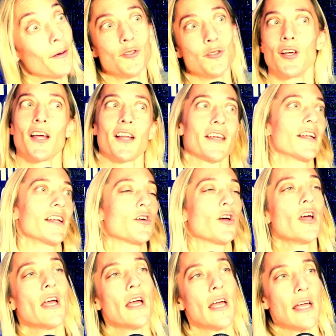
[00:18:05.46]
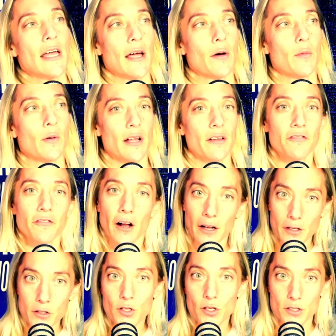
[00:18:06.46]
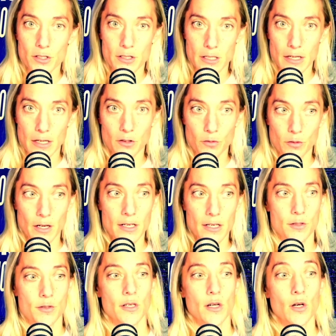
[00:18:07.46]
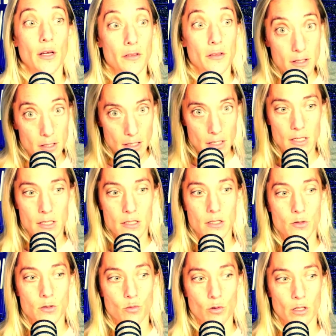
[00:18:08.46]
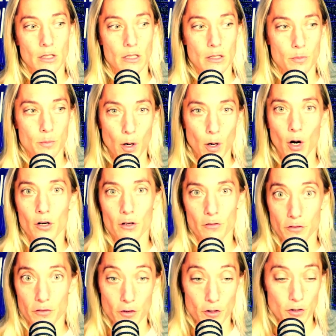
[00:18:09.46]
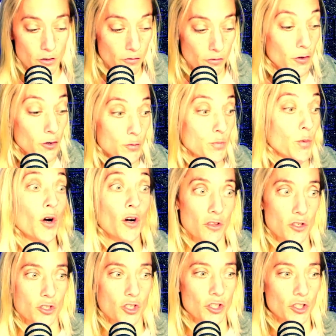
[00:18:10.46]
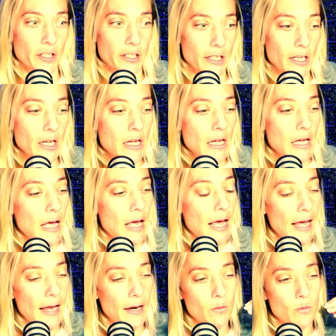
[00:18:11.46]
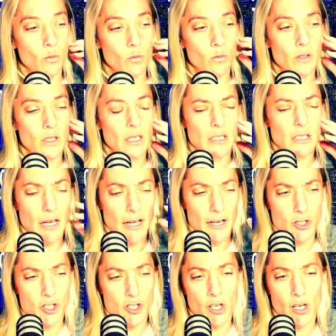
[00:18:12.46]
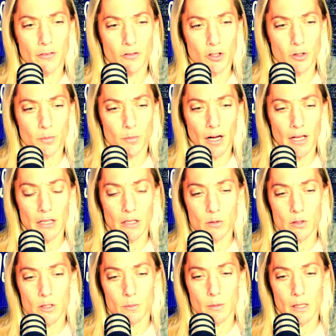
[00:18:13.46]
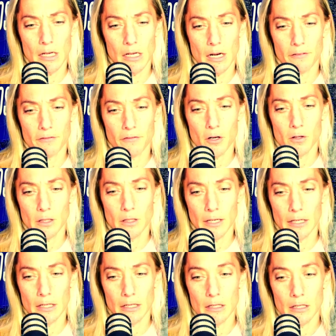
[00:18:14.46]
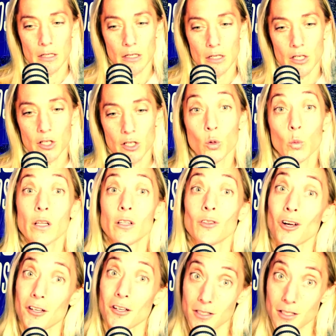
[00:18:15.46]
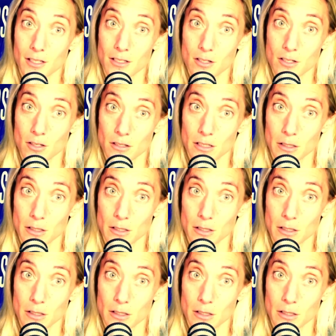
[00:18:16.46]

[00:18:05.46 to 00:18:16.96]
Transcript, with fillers: You got to get a. And when I finally started to take the reins, I was like, okay, this is really part of the first part of the journey. And in the last year after the pilot was made, I felt like, you know, we lost a consulting